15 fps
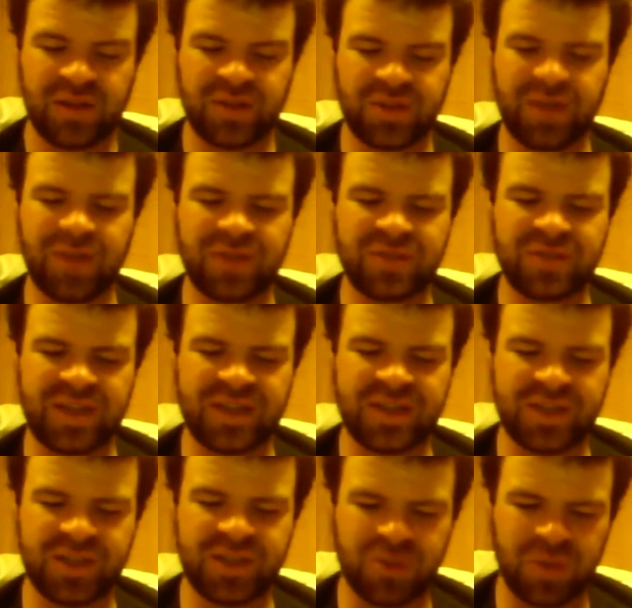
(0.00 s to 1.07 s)
So that was neat to
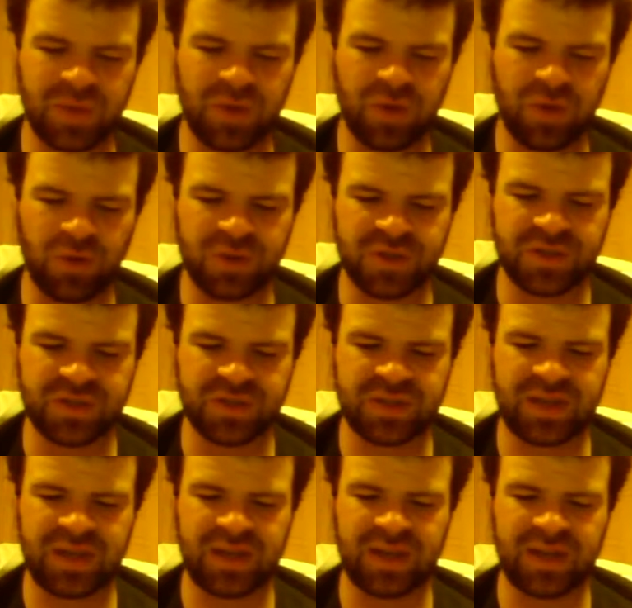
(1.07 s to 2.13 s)
see so many horses
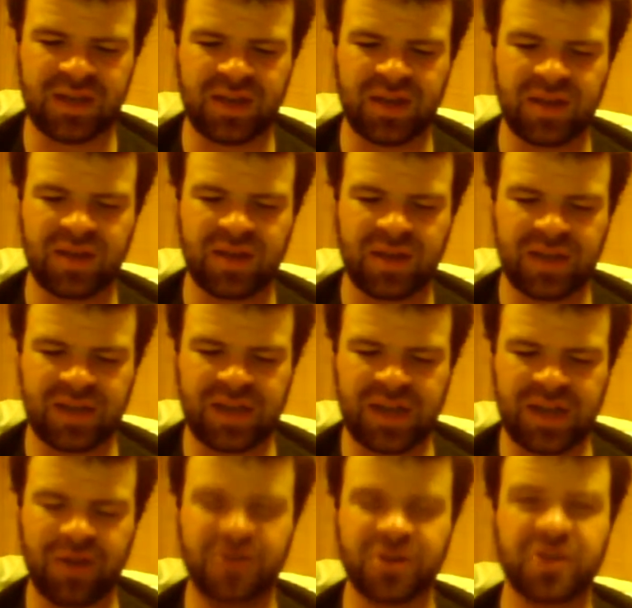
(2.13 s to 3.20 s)
and
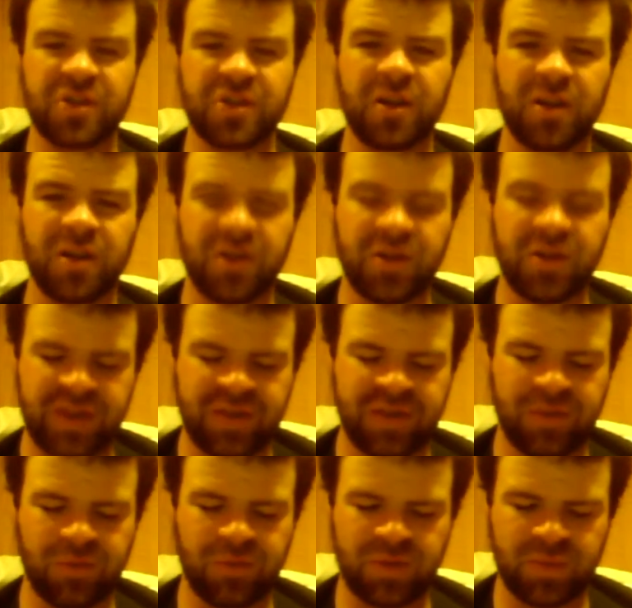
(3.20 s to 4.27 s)
carriages all
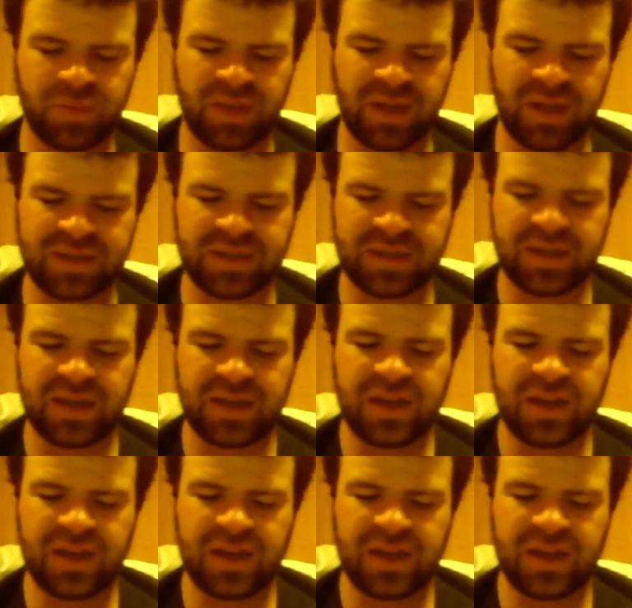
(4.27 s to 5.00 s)
together in one place.